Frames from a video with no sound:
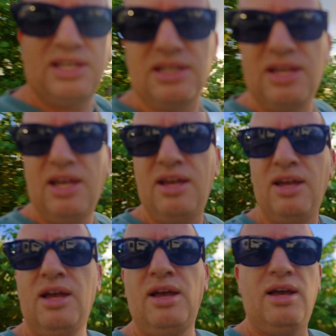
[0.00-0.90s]
that
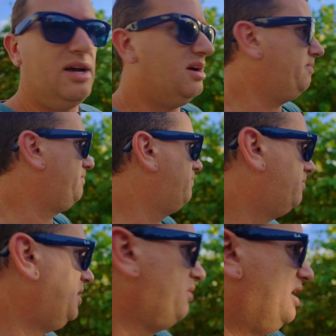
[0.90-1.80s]

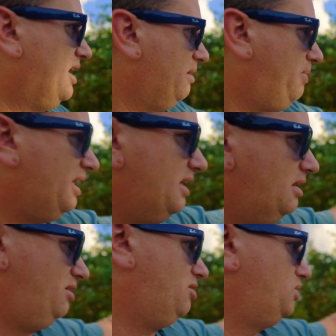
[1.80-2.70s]
people can kind of peek
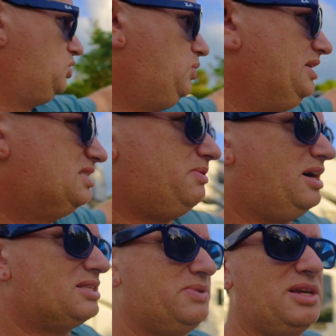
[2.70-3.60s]
in, between
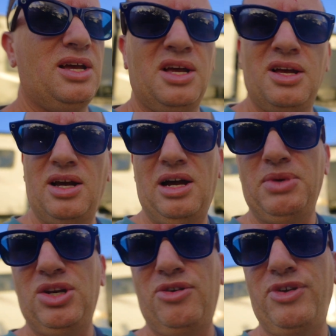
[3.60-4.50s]
spots, but
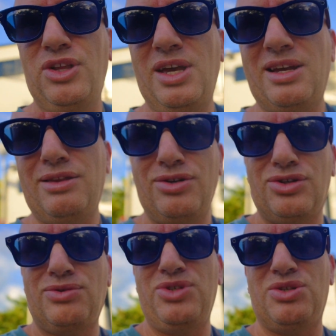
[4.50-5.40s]
you don't feel like
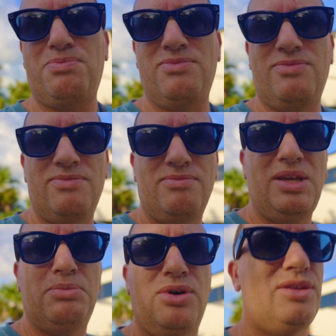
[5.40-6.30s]
there's just
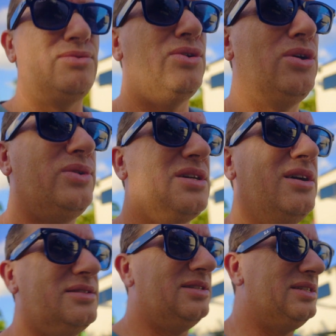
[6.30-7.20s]
people on the road always
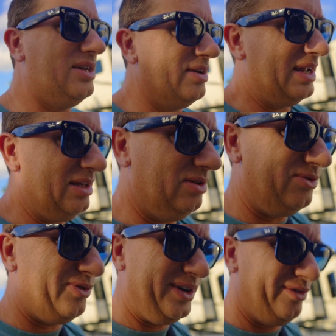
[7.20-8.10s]
constantly staring at you
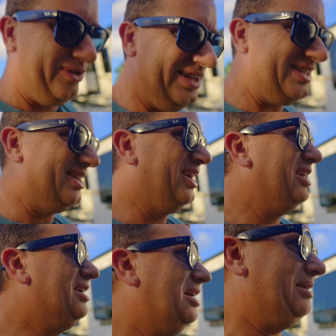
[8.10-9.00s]
for whatever reason.
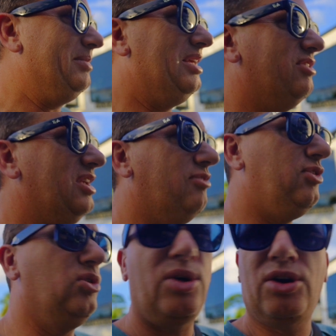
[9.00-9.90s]
Even if
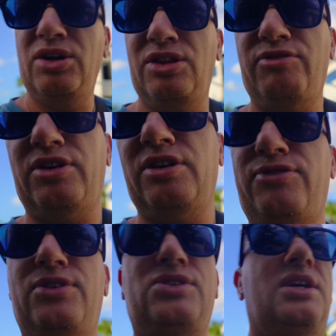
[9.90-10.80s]
you are in the very
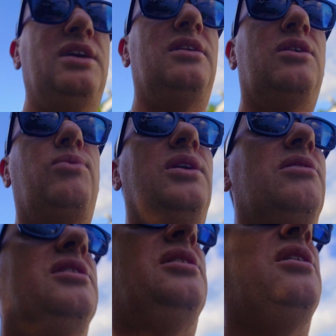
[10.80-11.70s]
first site like we
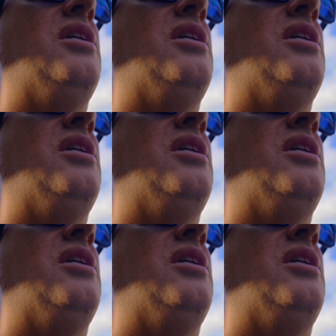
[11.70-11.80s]
are in,